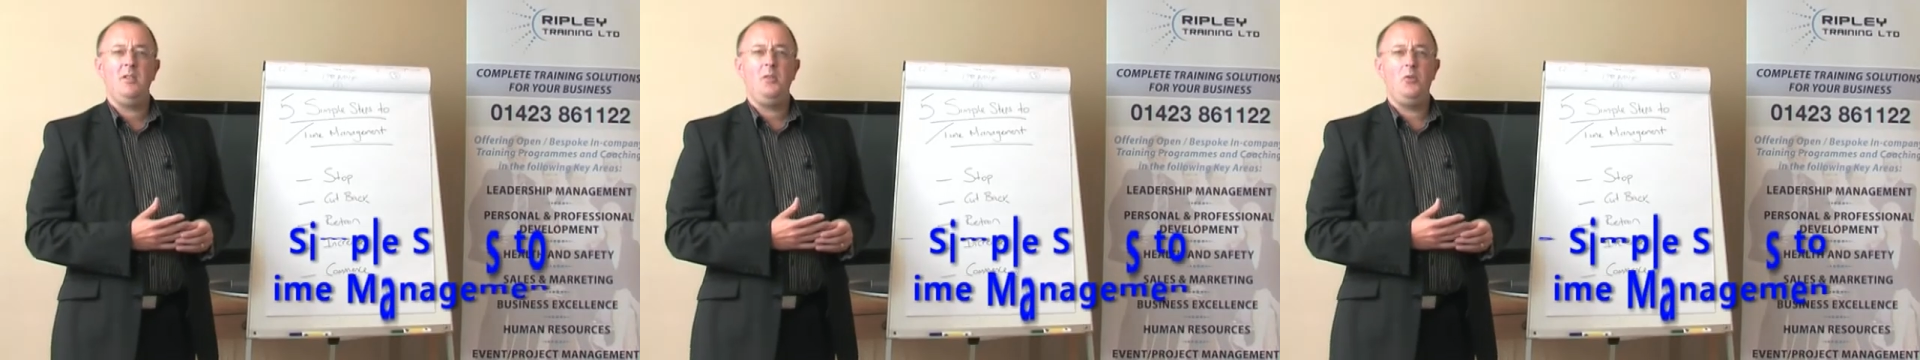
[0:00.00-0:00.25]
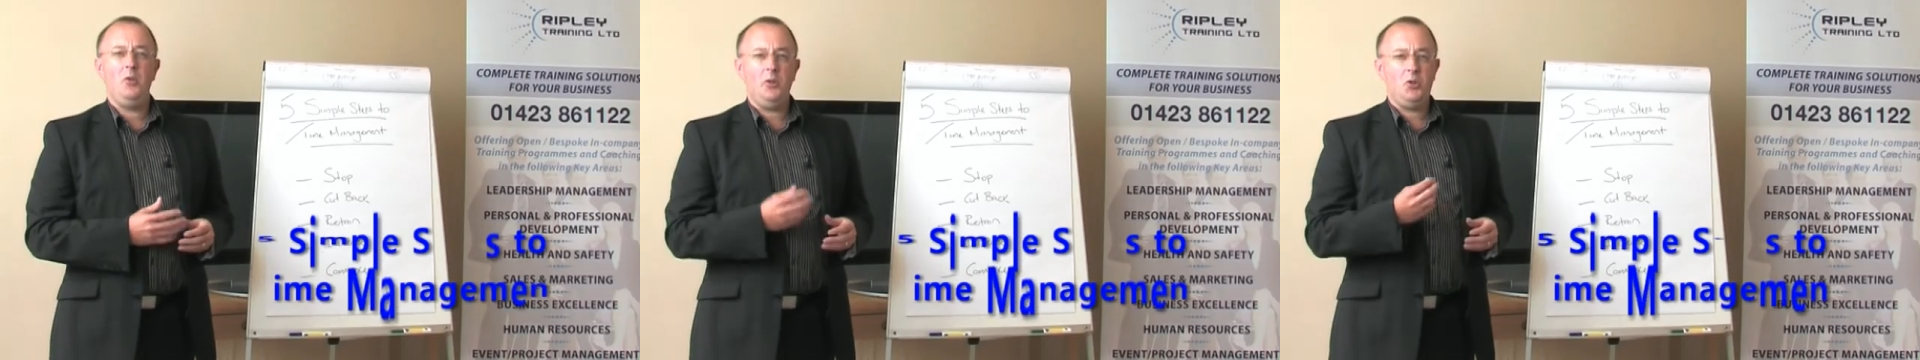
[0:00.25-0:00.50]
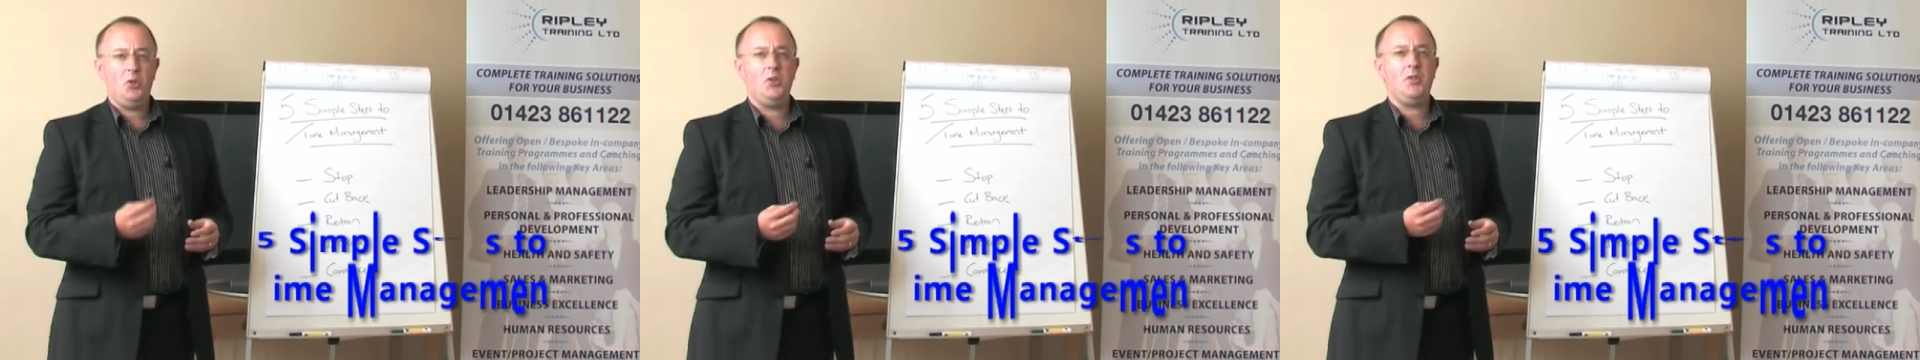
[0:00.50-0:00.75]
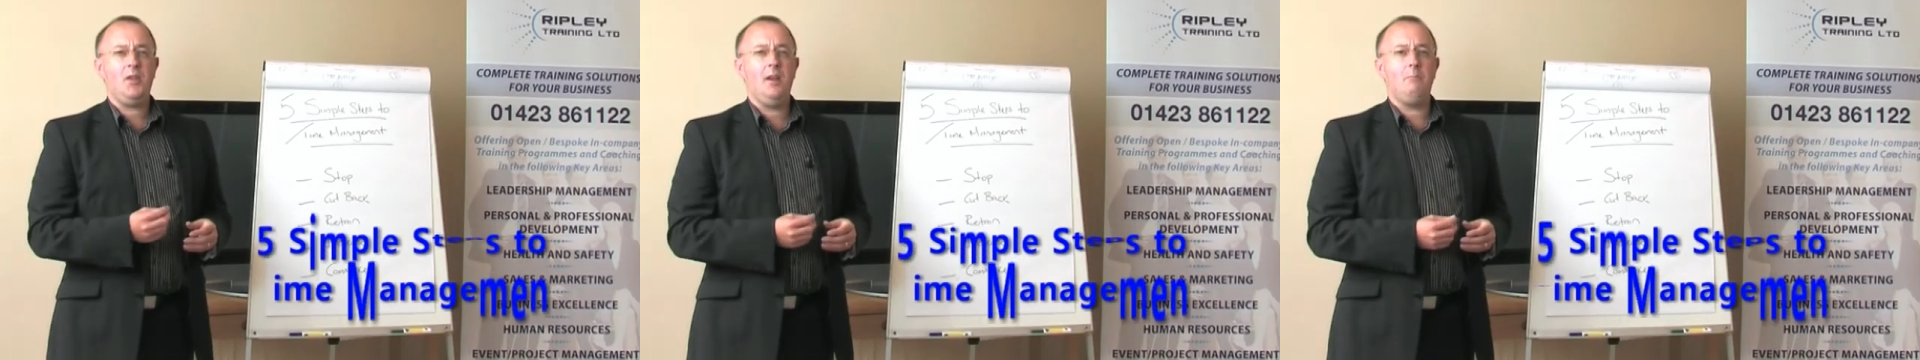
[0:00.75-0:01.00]
Not just
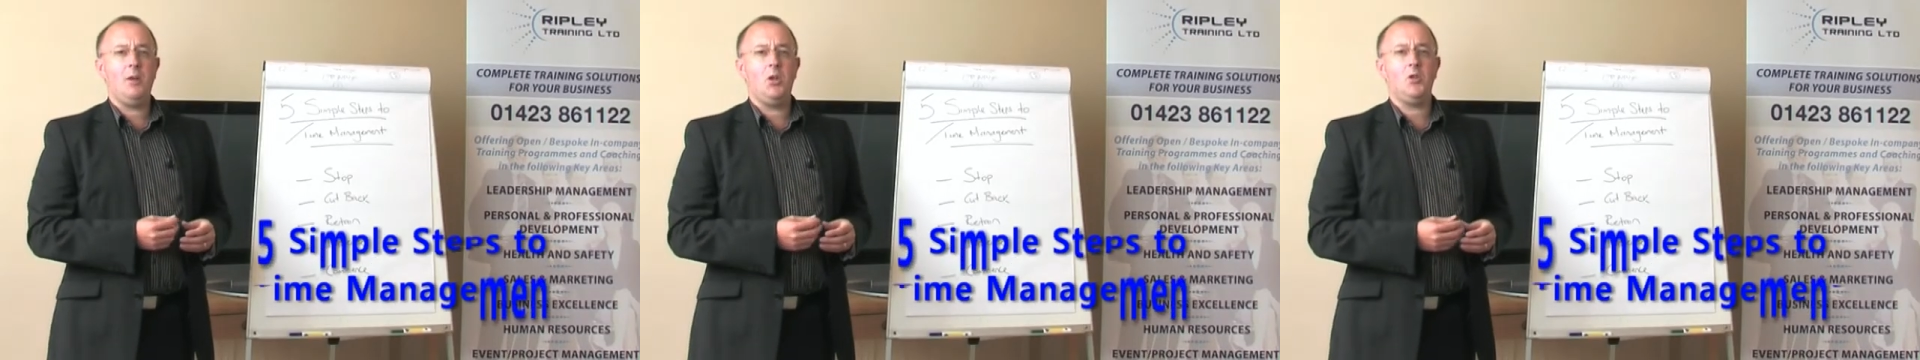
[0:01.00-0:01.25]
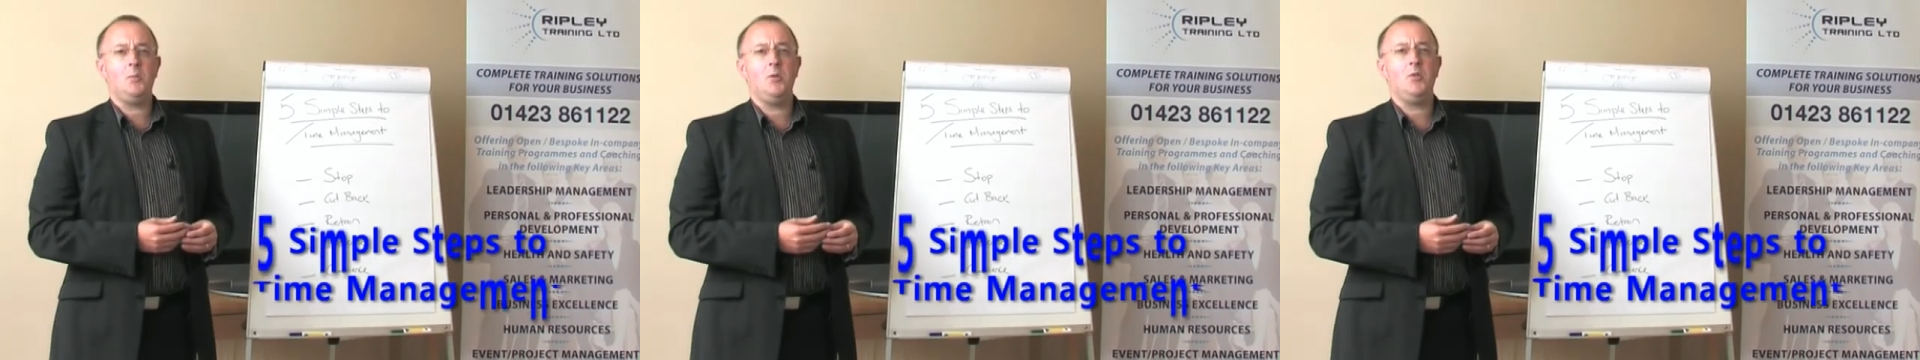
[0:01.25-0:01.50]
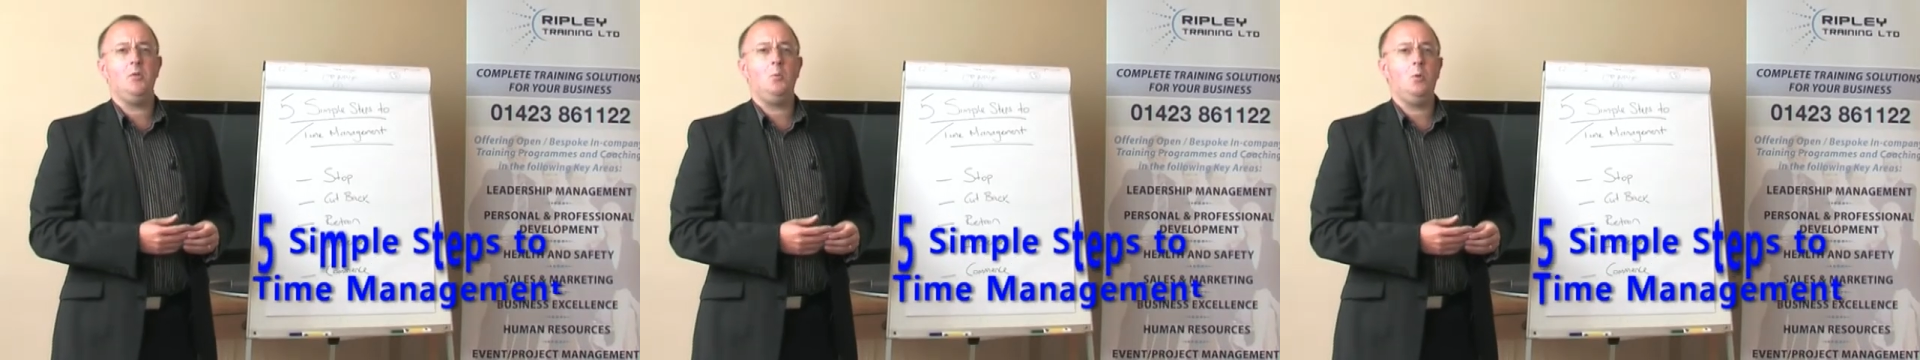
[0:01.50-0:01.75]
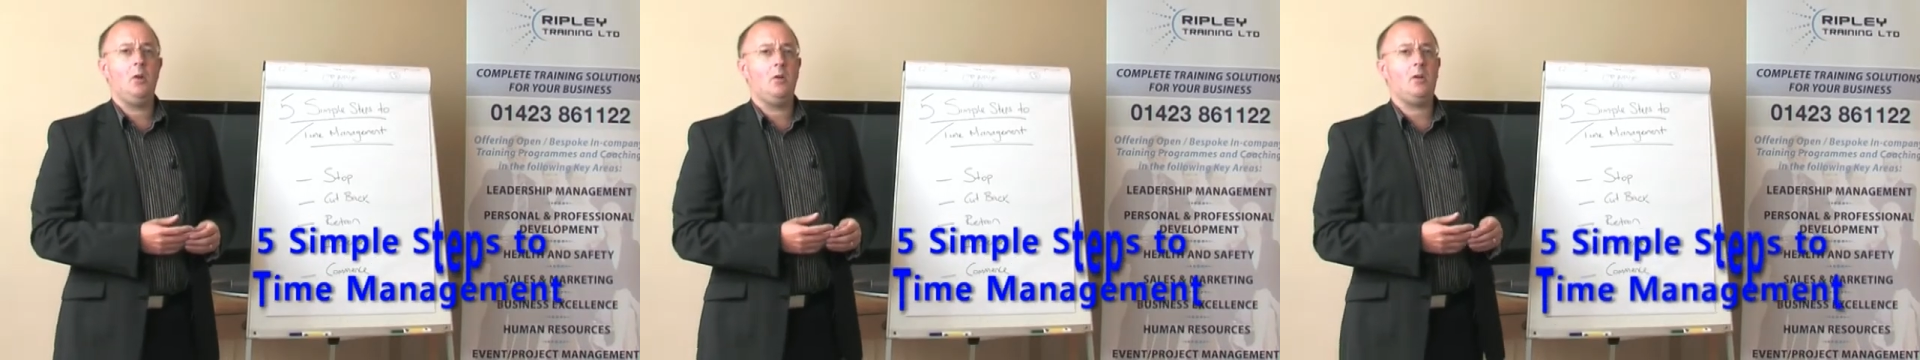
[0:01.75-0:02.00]
time management at
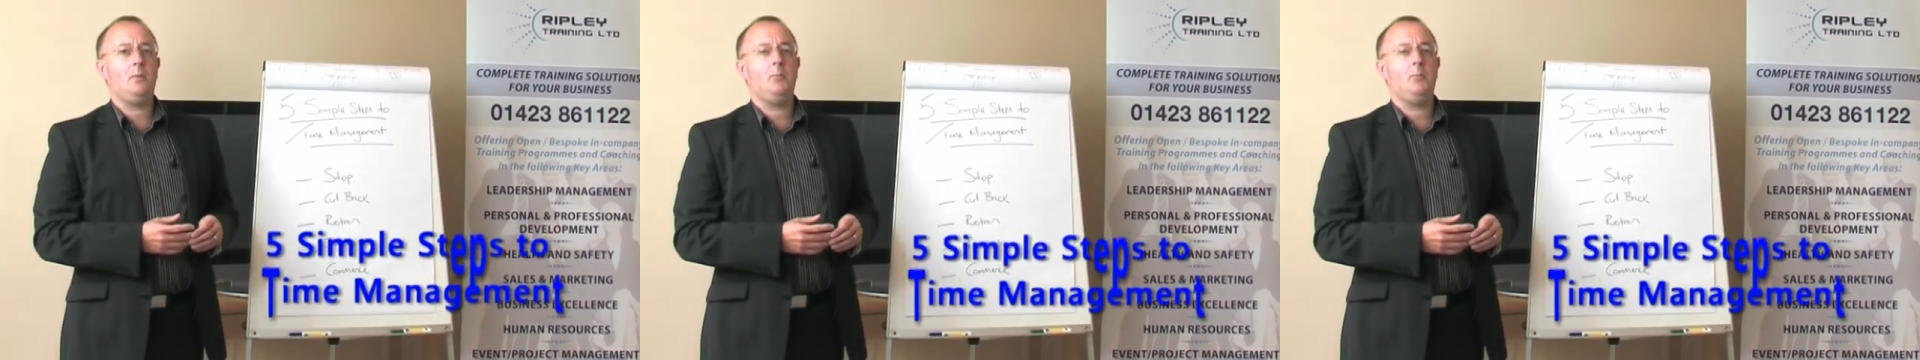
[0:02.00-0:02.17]
work,